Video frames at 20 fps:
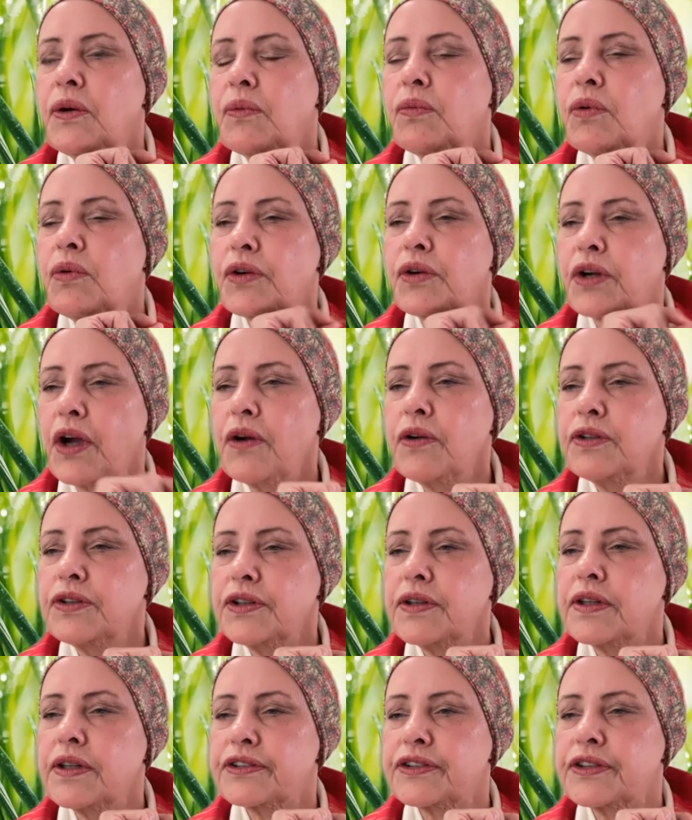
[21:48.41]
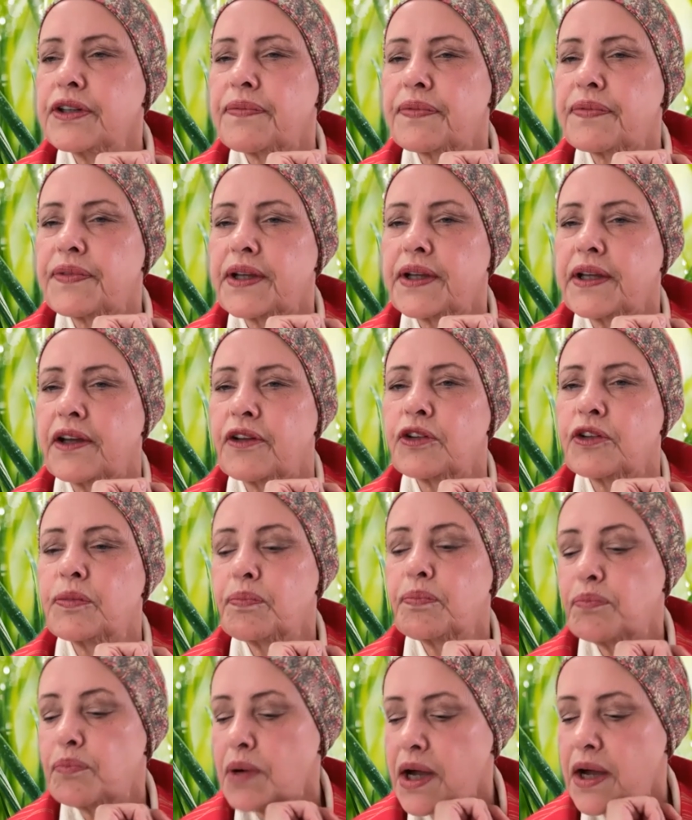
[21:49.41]
We'll go to the something else,
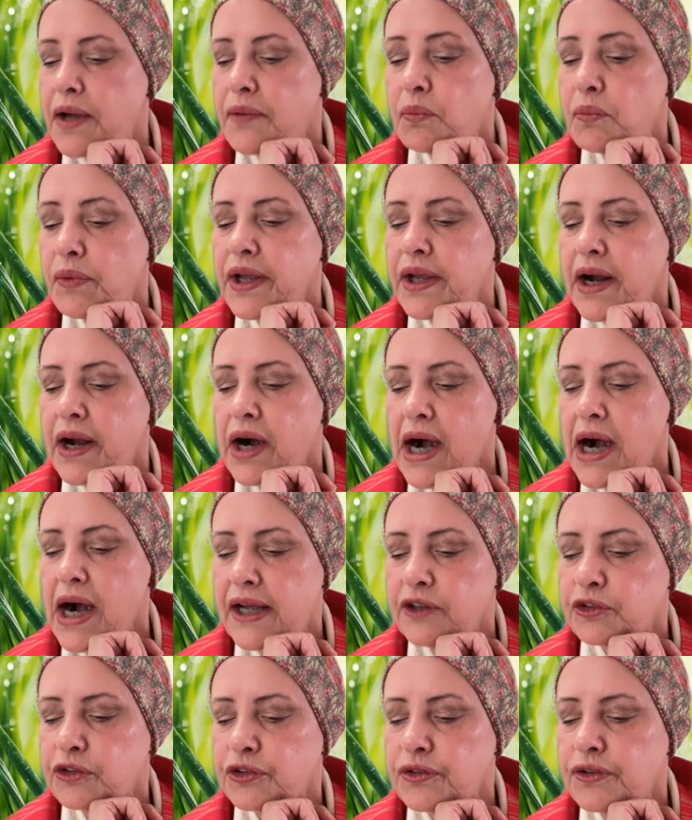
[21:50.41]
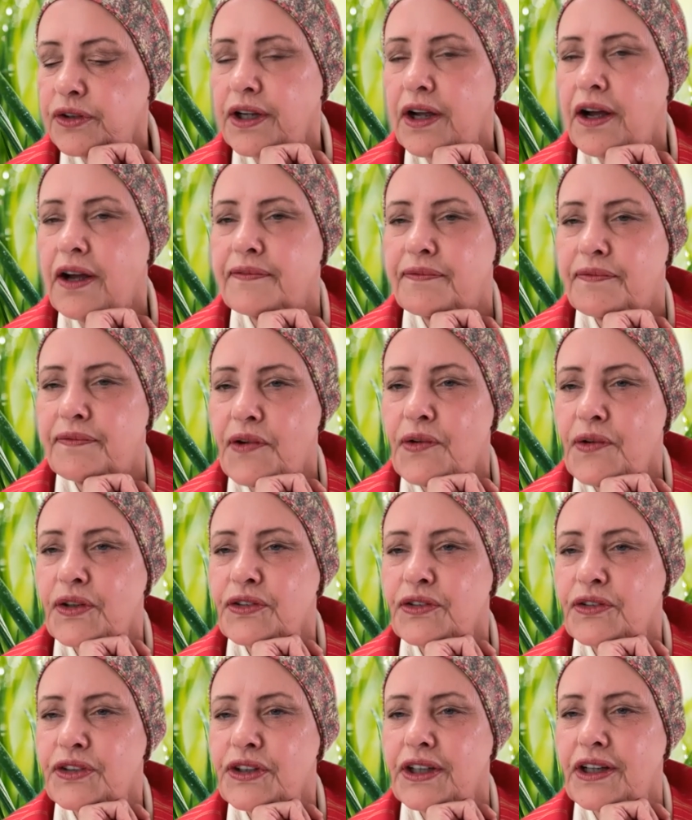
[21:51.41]
but we are actually on
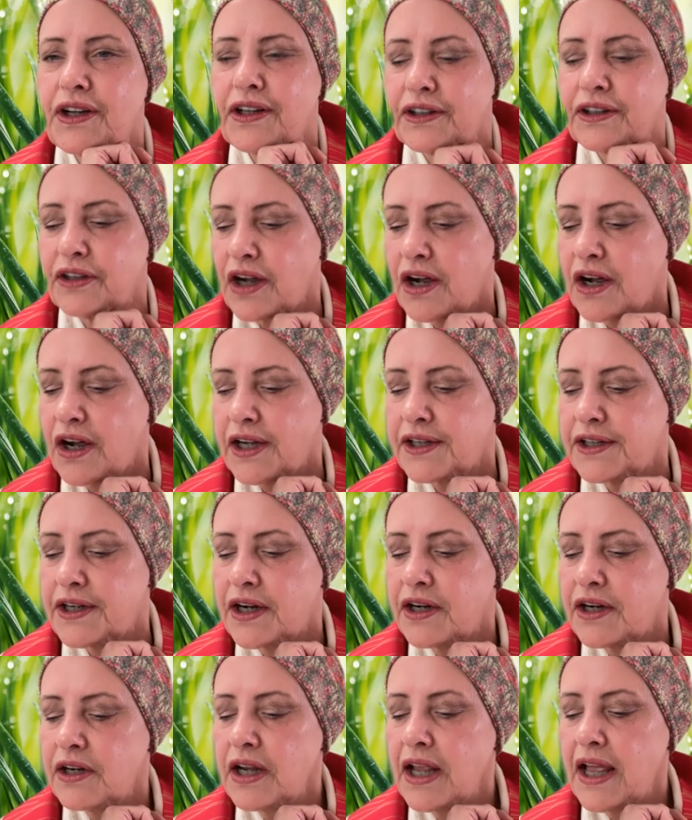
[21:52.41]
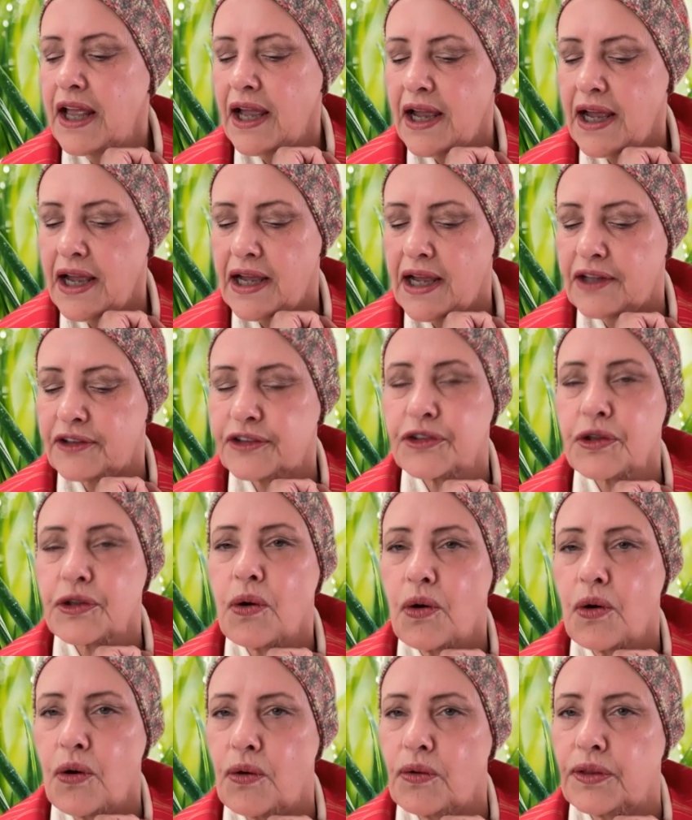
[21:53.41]
focusing on God has
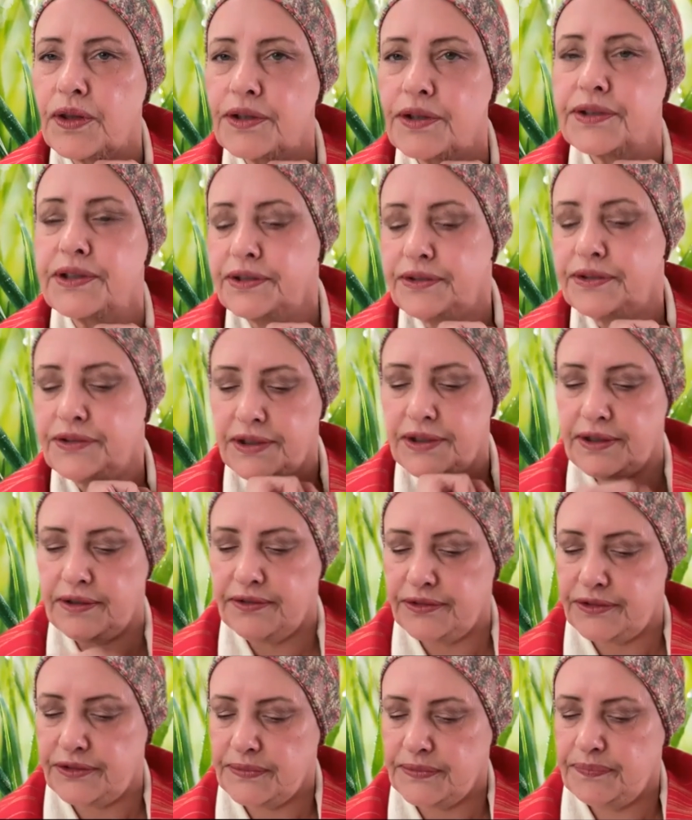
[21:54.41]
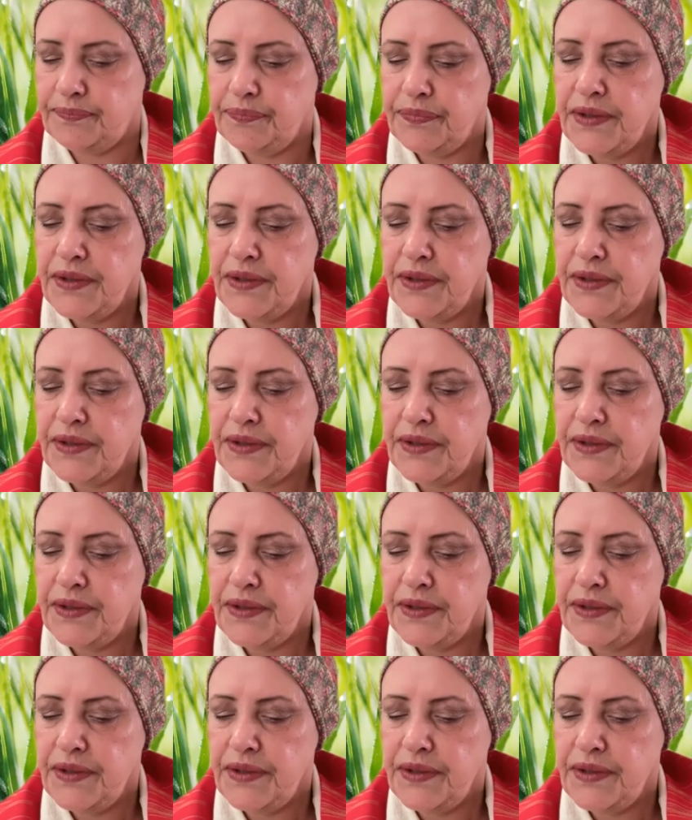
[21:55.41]
all the details.